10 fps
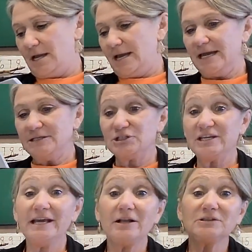
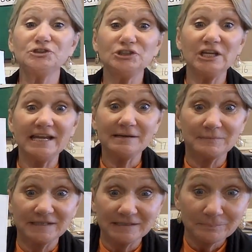until
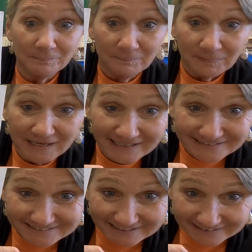Jamie
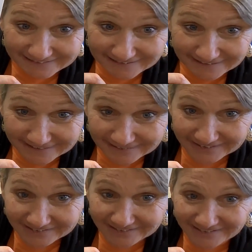picked it.
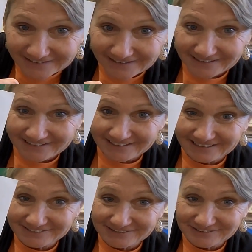He
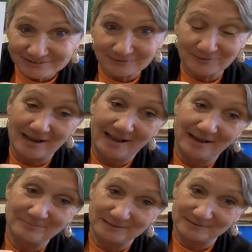looks so
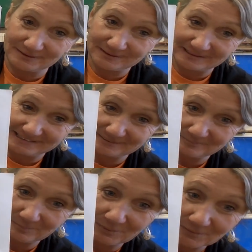happy. Look at him
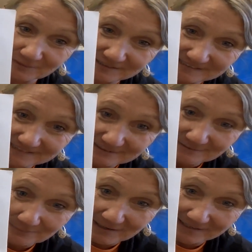pulling it in the
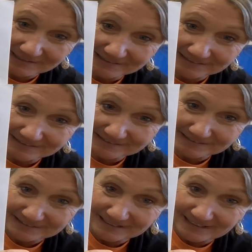wagon.
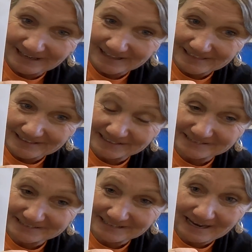I think
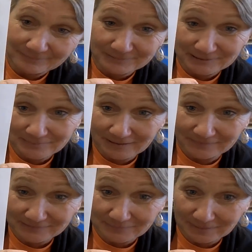he's happy about
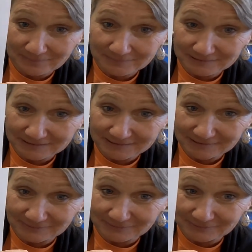the pumpkin he
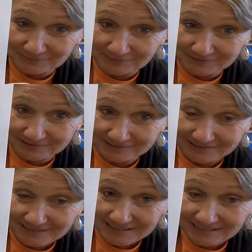grew.
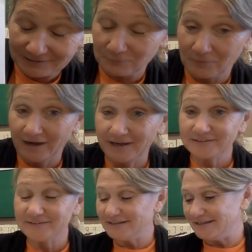He
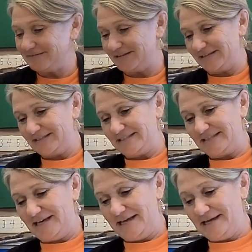watered it. The
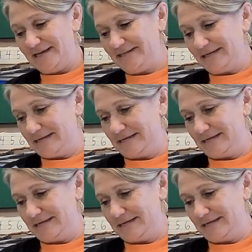sun